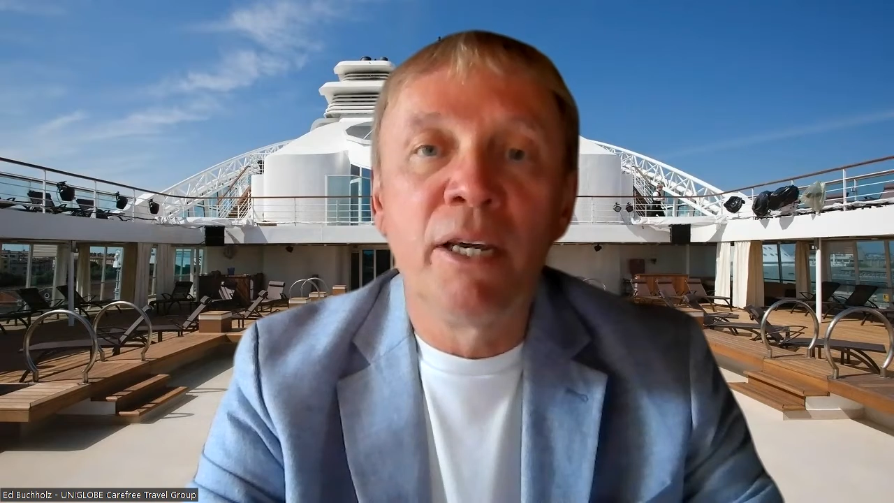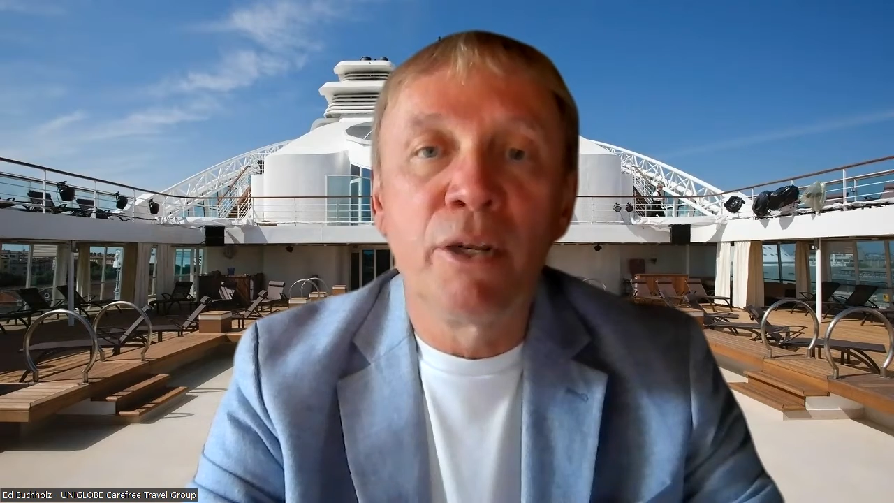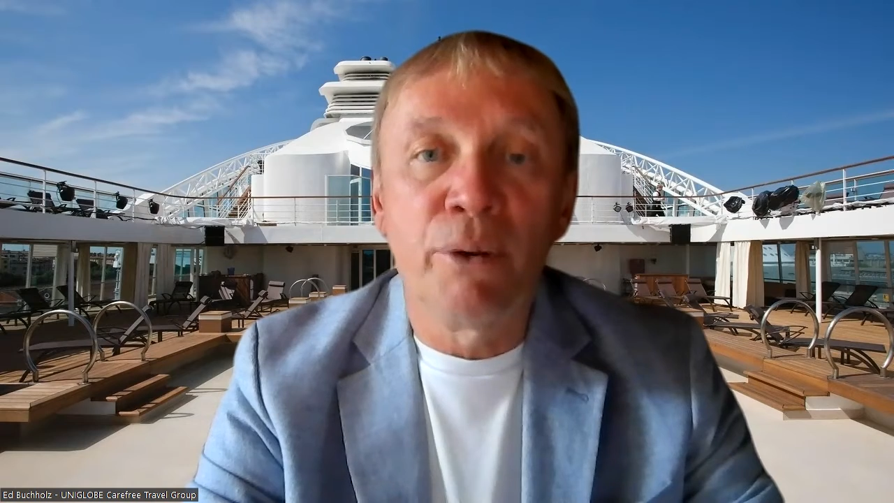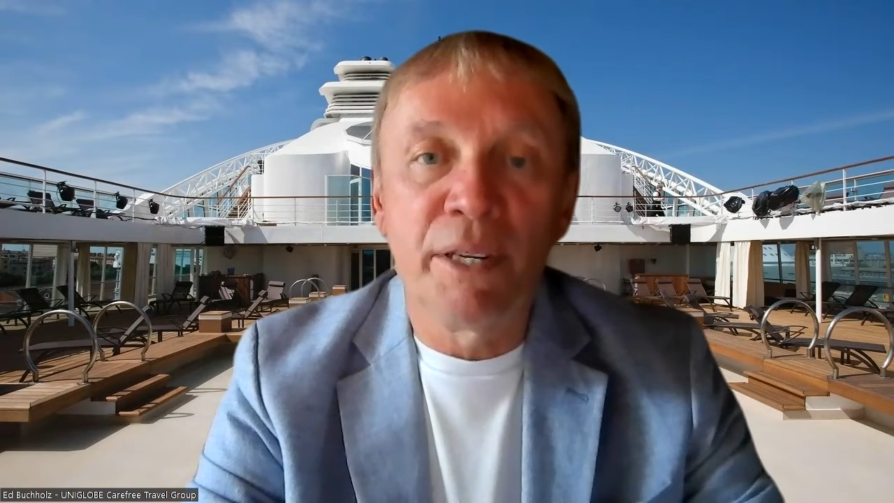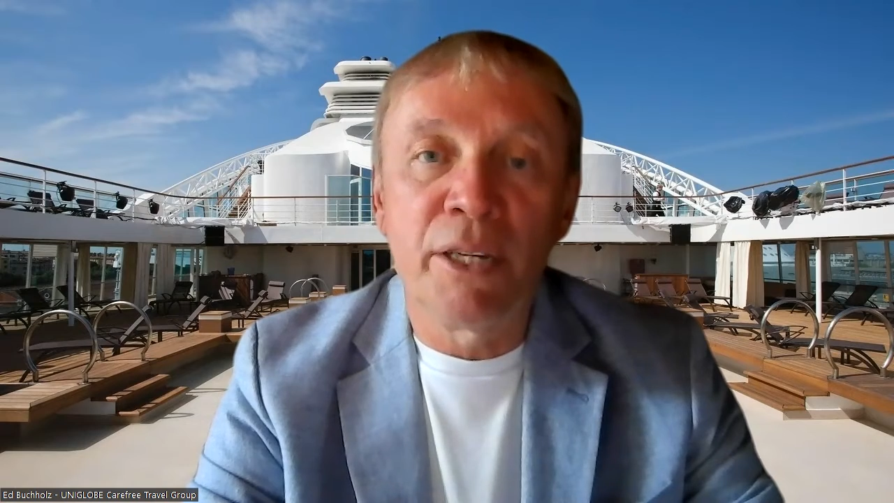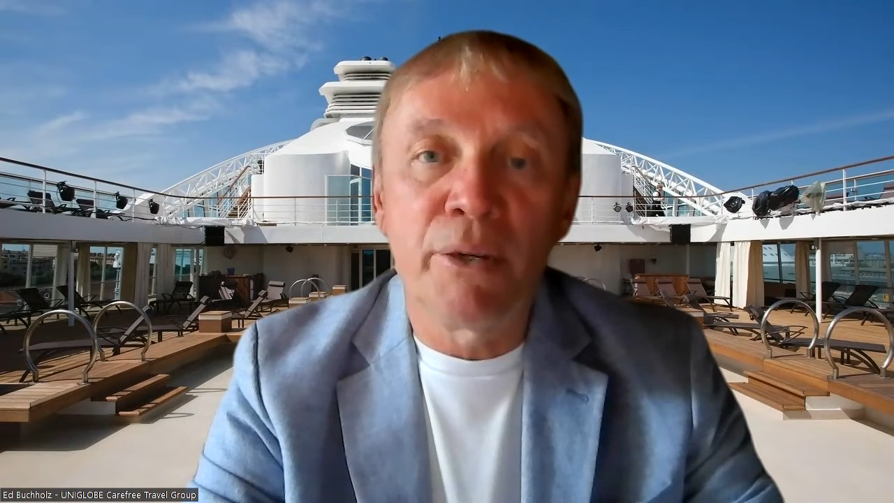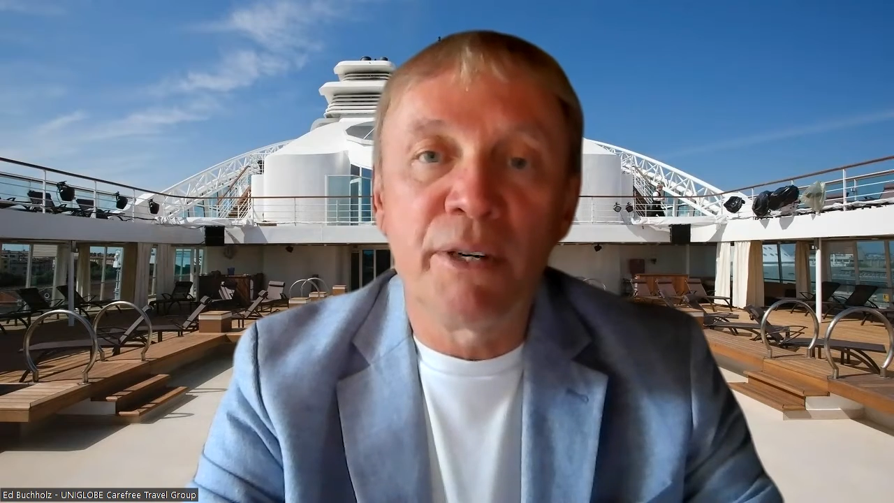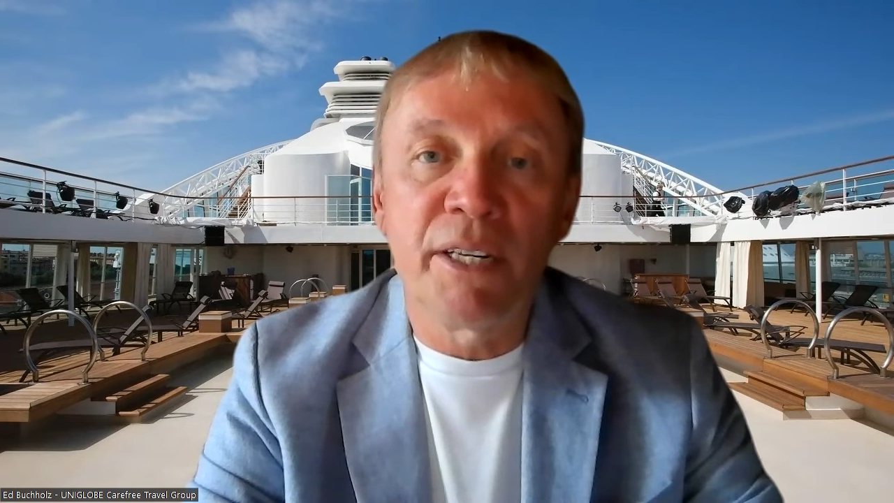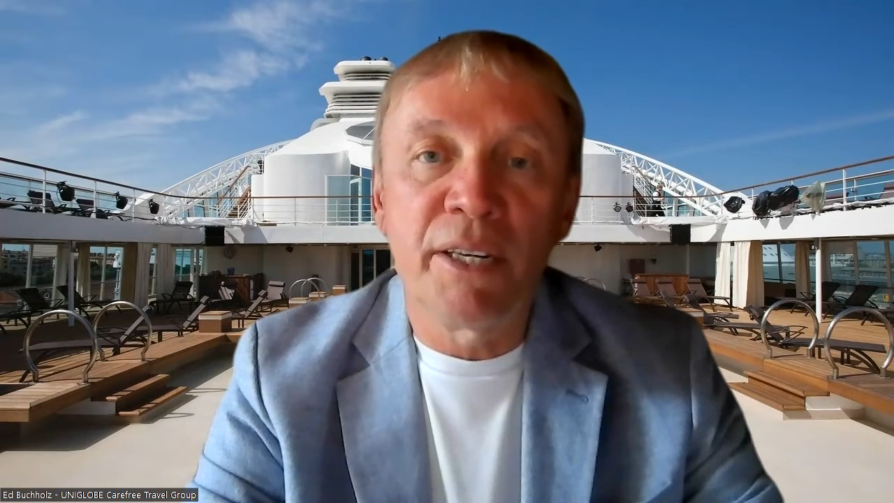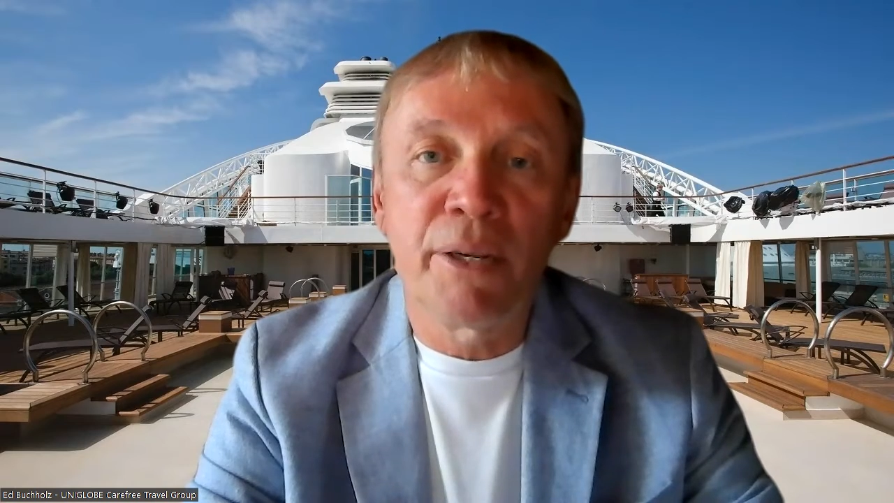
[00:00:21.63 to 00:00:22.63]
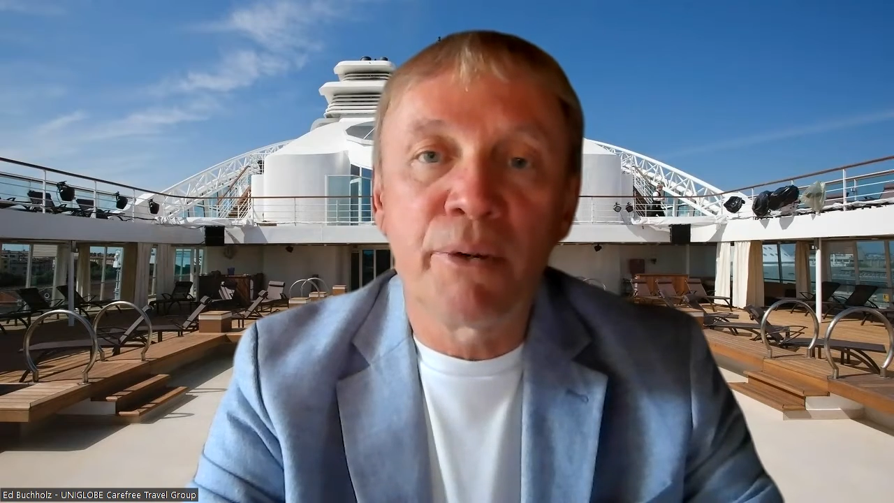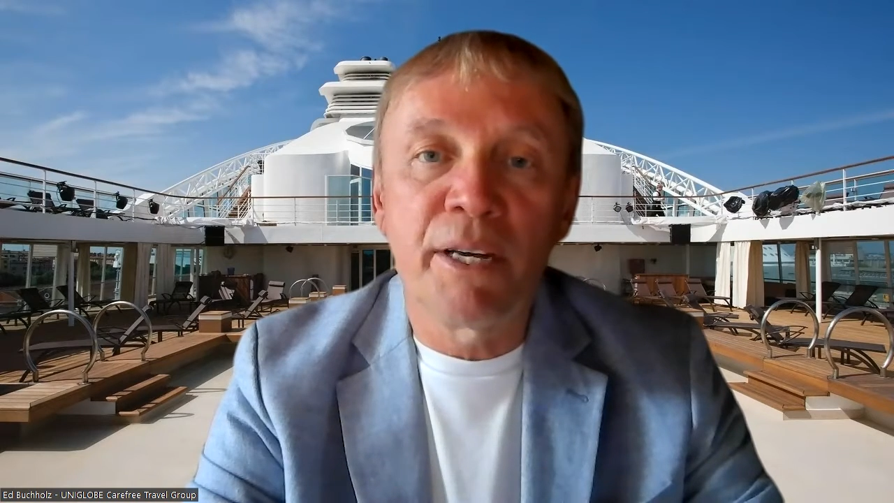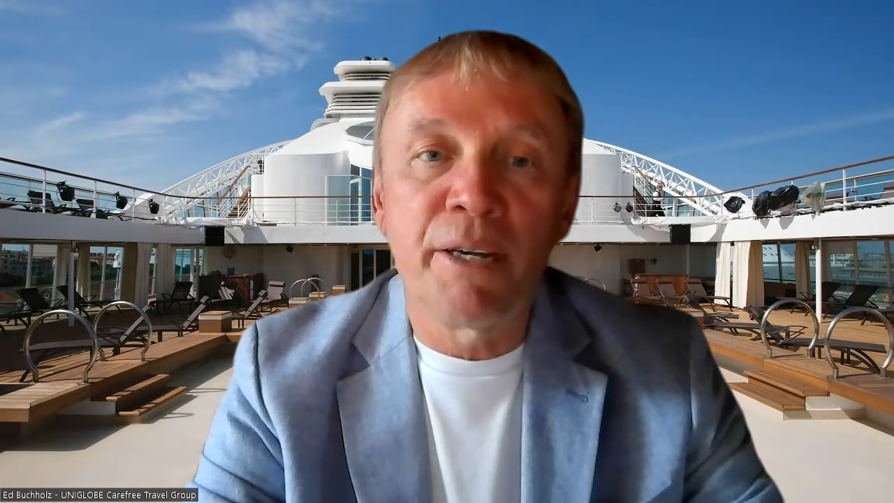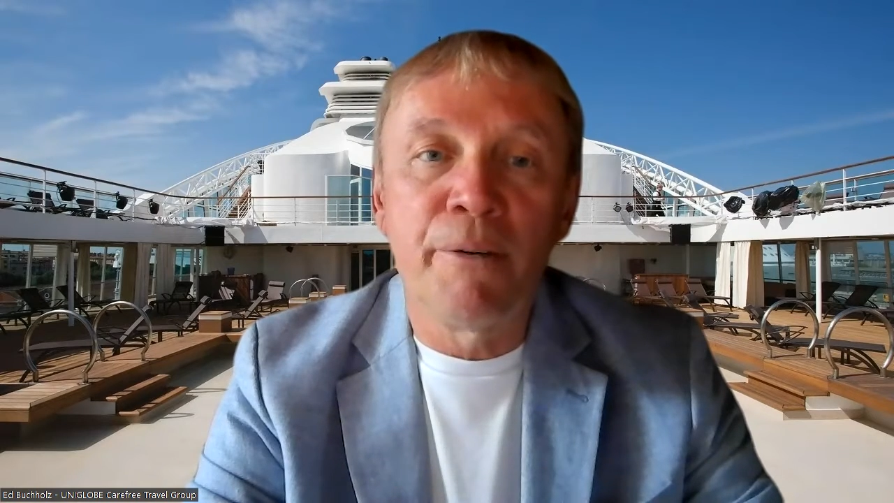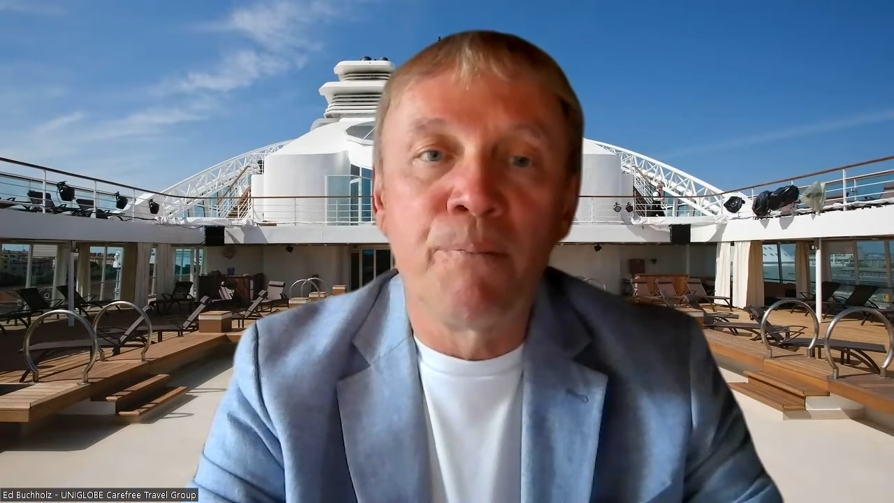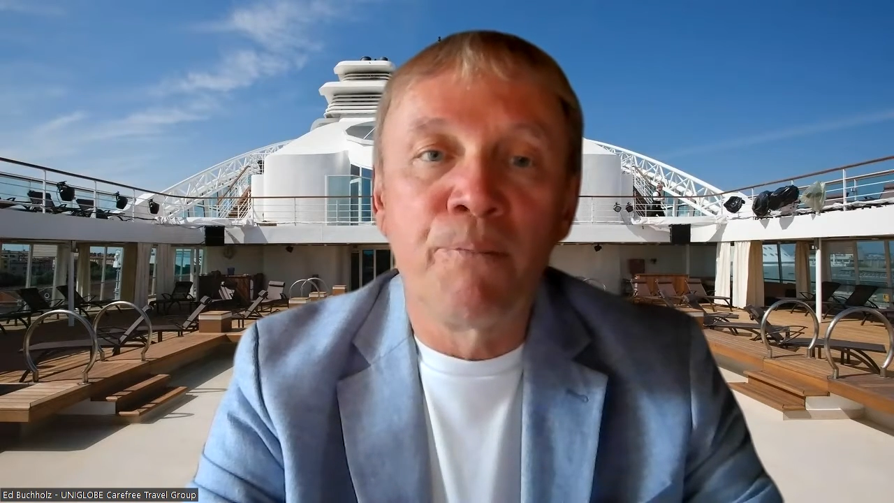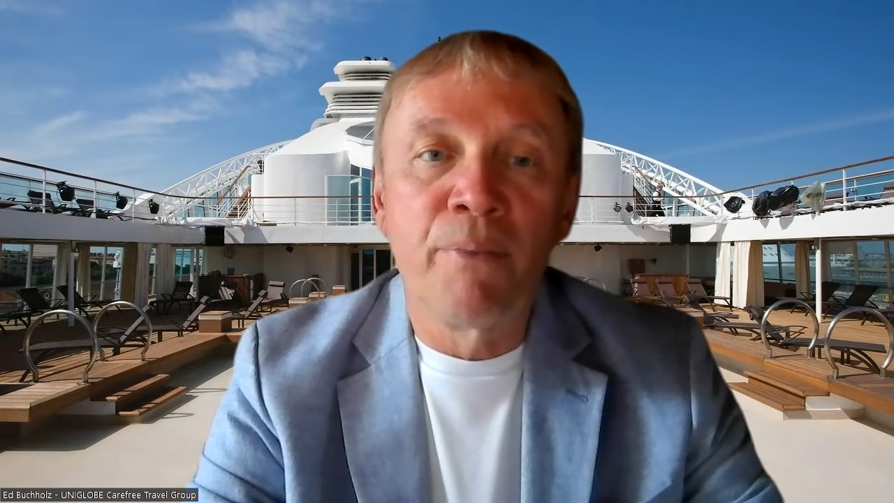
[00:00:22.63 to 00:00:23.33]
2023.